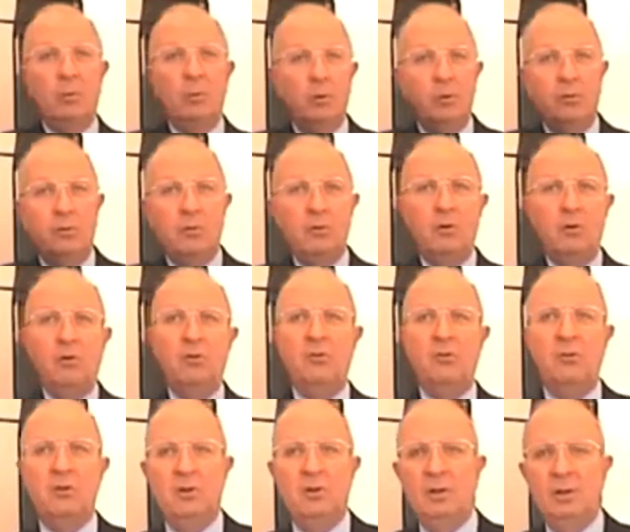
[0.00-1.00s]
But of
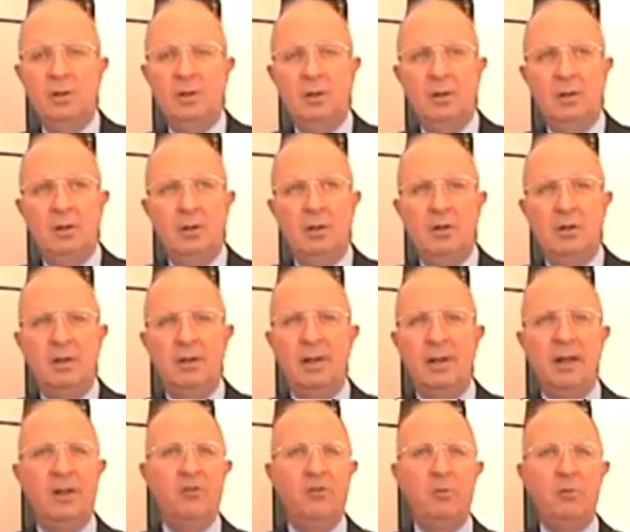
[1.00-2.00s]
course,
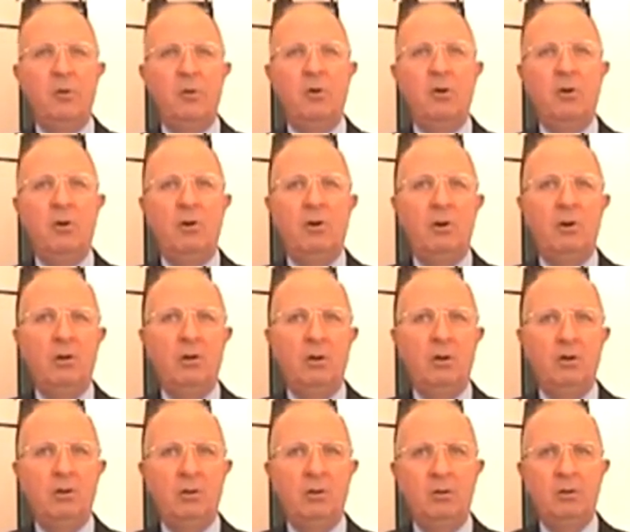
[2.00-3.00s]
there is more
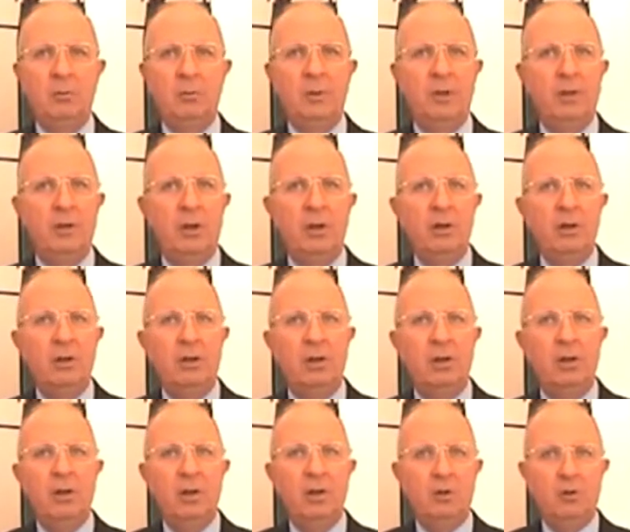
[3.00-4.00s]
to be done
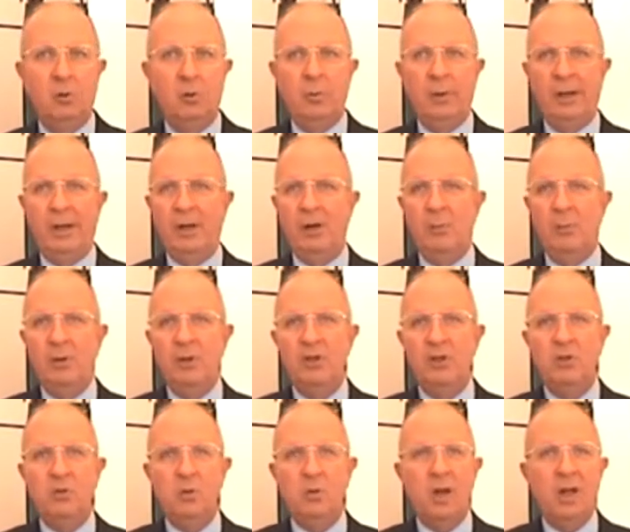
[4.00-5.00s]
to bring
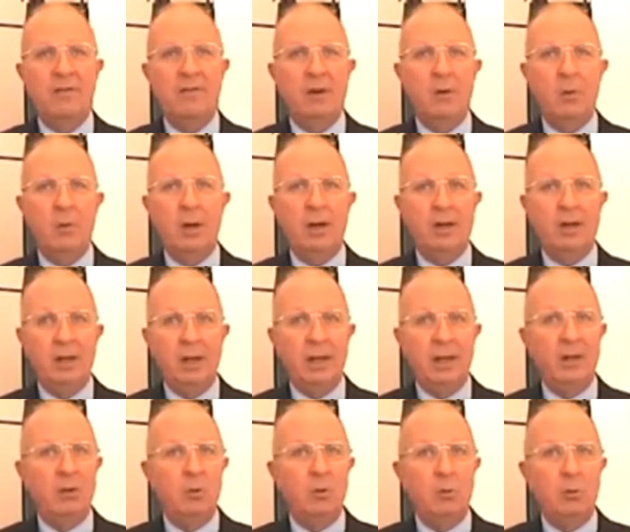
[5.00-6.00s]
Globish to everyone
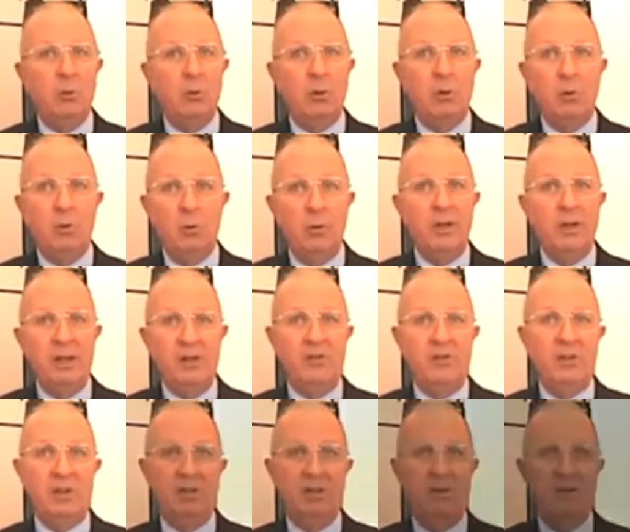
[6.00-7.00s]
in the world who
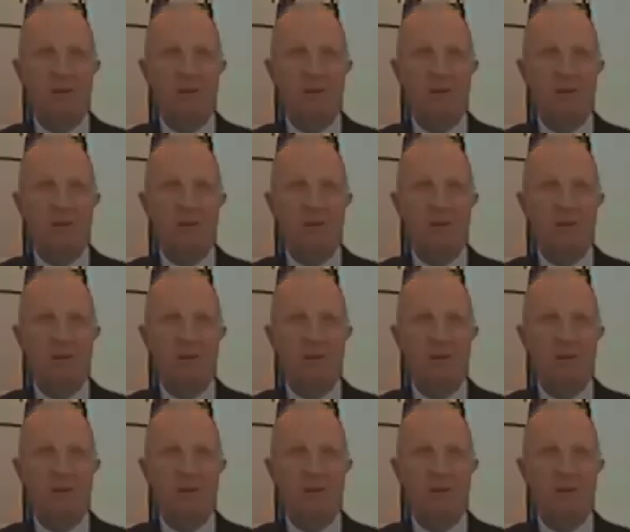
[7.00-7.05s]
needs it.